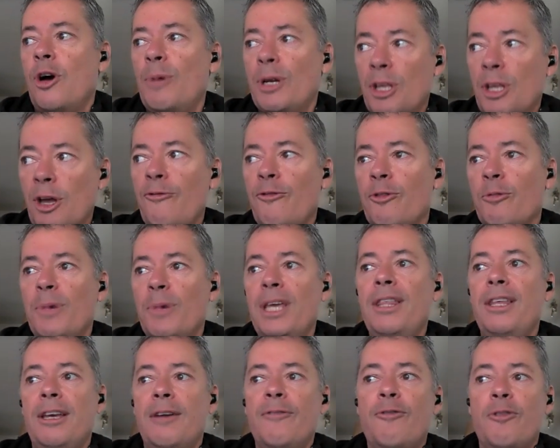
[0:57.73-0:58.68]
I know for me,
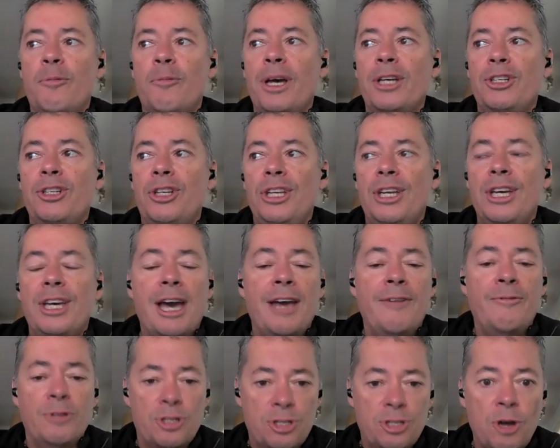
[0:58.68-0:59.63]
the information you
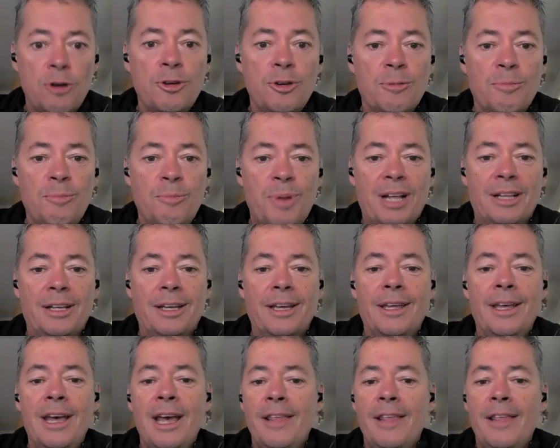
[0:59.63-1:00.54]
gave was so compelling